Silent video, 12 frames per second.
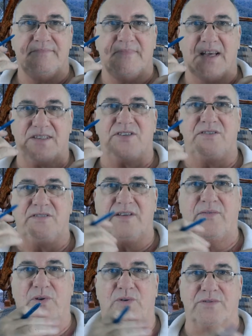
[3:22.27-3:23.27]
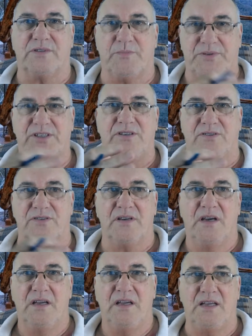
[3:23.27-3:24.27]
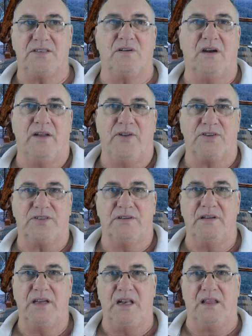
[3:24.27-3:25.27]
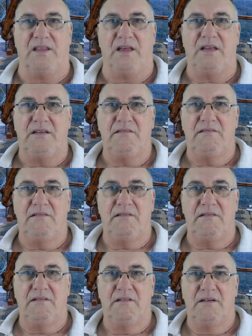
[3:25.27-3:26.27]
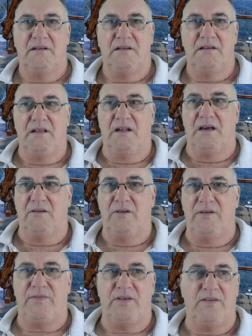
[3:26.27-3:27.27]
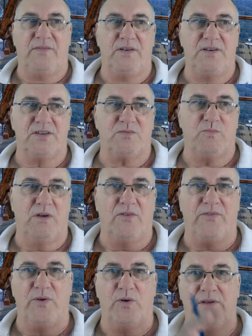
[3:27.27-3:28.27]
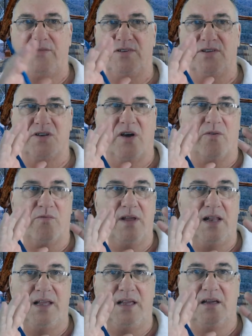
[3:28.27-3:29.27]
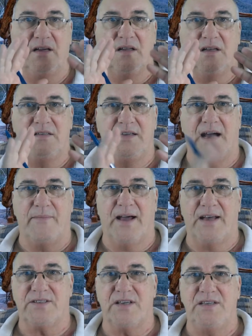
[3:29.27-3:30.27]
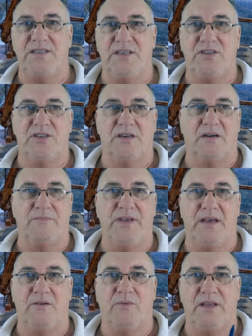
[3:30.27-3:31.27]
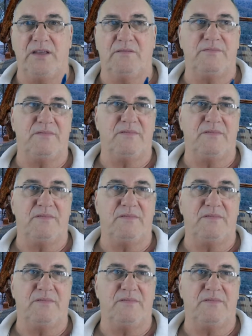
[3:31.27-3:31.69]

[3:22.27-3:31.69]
It's too difficult to produce. Yeah, it's all right if you're not doing anything, you know, if, if you're just wealthy or you've just got a really dumbass easy job, yeah, where you